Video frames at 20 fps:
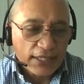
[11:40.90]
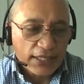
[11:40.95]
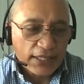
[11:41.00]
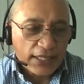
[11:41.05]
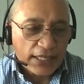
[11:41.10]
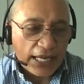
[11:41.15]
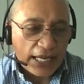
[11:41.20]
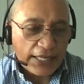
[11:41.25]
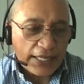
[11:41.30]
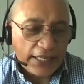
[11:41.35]

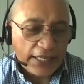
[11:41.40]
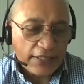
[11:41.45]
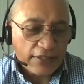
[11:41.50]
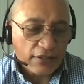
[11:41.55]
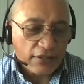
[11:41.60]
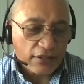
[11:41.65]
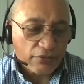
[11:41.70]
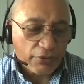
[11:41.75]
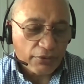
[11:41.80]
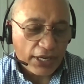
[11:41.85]
And then the
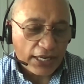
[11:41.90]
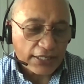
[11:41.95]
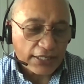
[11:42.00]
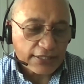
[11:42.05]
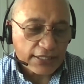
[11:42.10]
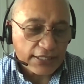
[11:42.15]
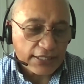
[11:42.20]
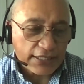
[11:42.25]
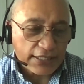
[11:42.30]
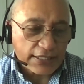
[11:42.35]

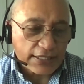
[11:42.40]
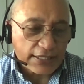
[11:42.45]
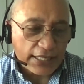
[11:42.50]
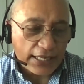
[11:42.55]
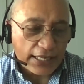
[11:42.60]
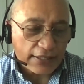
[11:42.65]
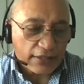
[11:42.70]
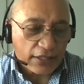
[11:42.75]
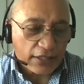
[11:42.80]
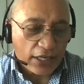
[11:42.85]
reality is that
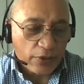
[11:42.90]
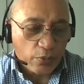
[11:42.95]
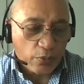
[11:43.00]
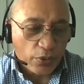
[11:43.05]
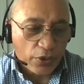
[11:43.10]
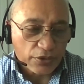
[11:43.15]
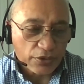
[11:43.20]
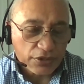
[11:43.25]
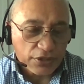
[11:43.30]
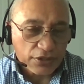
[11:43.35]
they
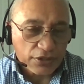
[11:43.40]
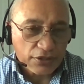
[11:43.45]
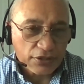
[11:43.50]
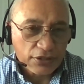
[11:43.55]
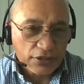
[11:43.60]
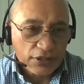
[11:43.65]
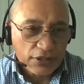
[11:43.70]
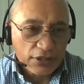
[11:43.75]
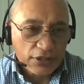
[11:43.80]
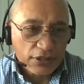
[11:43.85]
weren't.
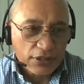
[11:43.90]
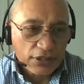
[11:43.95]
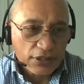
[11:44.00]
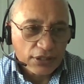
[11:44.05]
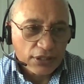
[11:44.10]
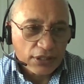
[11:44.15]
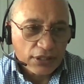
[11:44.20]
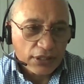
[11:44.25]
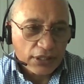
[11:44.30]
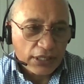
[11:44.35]

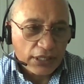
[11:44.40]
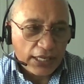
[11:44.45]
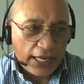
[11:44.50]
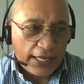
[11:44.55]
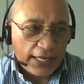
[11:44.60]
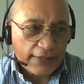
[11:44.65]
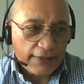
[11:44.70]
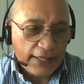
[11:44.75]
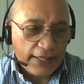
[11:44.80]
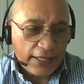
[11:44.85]
And
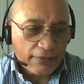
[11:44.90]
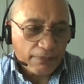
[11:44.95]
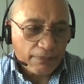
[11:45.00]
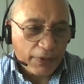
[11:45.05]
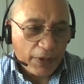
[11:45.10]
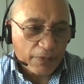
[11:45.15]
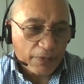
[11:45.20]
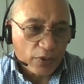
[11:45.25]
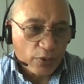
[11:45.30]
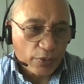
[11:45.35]
then
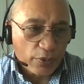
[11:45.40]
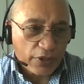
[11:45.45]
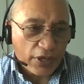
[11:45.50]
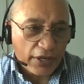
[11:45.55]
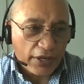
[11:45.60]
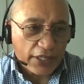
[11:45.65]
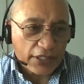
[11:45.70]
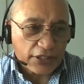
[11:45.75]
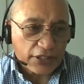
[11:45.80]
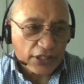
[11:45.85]
people who were going
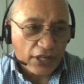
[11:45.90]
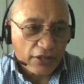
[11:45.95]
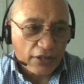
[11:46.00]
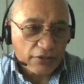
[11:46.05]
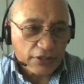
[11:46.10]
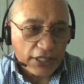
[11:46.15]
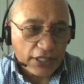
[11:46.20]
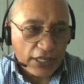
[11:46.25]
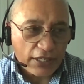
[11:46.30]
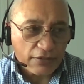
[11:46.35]
into
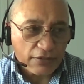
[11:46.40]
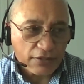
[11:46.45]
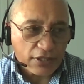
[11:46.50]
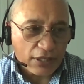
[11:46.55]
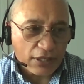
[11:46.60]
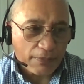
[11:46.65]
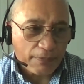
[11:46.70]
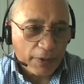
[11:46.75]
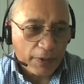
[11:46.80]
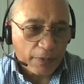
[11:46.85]
hotels, some
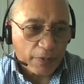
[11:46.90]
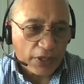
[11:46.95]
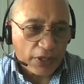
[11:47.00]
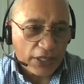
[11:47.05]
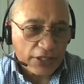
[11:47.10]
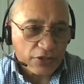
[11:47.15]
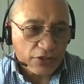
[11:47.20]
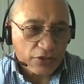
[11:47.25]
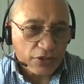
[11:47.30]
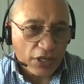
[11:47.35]
people, as
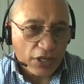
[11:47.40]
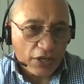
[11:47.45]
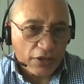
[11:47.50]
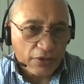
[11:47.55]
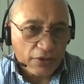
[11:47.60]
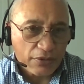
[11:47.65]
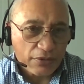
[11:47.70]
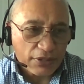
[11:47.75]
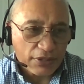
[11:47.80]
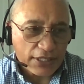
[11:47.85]
you
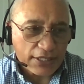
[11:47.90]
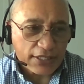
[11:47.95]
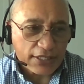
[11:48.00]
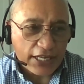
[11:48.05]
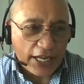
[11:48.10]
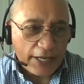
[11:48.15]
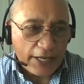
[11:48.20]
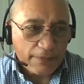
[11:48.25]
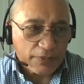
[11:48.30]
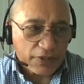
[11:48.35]
know,
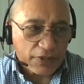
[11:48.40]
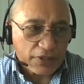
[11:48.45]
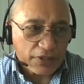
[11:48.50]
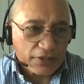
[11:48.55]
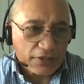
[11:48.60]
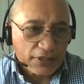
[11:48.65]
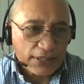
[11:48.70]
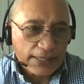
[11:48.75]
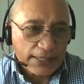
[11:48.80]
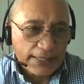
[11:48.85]
escaped.
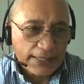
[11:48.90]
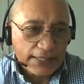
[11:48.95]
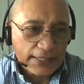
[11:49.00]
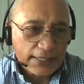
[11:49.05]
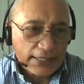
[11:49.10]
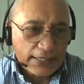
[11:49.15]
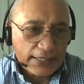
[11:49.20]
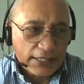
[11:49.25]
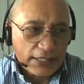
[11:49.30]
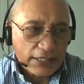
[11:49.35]

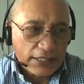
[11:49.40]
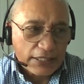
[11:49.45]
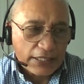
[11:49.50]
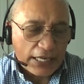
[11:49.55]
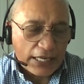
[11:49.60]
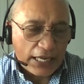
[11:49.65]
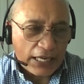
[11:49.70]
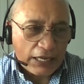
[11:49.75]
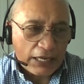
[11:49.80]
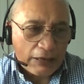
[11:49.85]

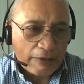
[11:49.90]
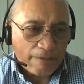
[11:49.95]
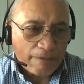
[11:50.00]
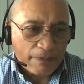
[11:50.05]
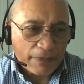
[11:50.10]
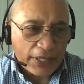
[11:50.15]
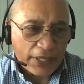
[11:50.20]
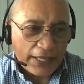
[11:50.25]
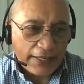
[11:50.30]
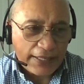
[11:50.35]
And
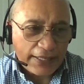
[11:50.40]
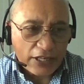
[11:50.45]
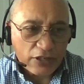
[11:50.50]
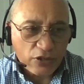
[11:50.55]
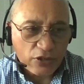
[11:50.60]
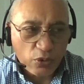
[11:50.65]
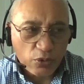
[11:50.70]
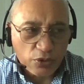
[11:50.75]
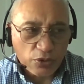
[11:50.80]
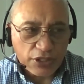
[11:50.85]
that
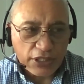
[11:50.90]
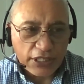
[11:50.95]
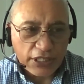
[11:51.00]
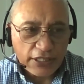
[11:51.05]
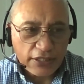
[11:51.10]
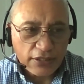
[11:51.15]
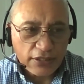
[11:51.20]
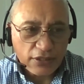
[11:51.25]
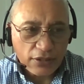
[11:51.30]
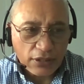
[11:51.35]
caused
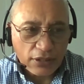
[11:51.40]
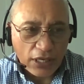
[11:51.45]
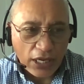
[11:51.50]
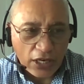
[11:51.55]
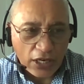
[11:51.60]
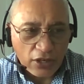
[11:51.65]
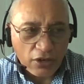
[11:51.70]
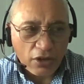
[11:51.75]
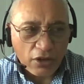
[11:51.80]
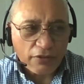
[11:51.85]
a
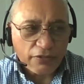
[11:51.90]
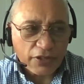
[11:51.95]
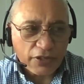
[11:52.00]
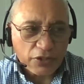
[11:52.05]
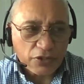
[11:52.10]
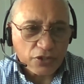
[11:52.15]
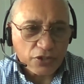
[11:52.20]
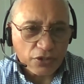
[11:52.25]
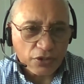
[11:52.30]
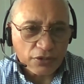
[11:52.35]
lot of
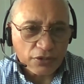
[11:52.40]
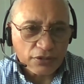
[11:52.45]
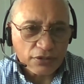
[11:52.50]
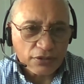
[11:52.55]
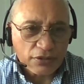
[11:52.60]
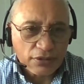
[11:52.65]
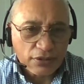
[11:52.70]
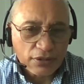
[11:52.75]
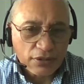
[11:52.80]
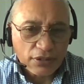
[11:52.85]
concern
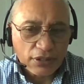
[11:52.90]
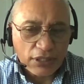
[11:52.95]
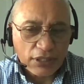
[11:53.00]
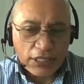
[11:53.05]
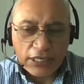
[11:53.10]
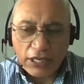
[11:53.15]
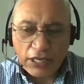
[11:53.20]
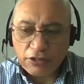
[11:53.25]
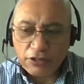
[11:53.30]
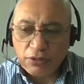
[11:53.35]
in our
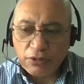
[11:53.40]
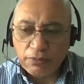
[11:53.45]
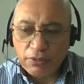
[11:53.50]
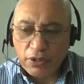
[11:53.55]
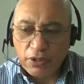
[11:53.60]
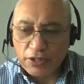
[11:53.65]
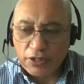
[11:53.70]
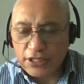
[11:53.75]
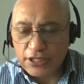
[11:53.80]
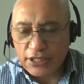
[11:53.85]

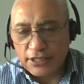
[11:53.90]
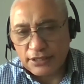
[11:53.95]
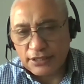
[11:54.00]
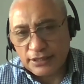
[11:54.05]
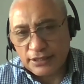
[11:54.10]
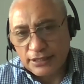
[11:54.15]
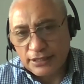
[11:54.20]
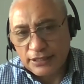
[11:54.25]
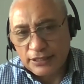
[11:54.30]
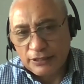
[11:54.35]
community
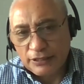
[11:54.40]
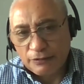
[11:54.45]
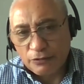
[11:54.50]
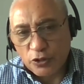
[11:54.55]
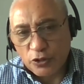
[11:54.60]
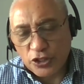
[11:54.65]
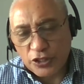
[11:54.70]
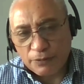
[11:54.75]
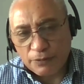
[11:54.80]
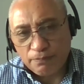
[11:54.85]
because
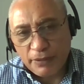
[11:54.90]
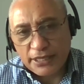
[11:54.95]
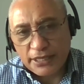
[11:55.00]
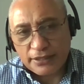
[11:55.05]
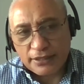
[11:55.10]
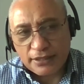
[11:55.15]
it meant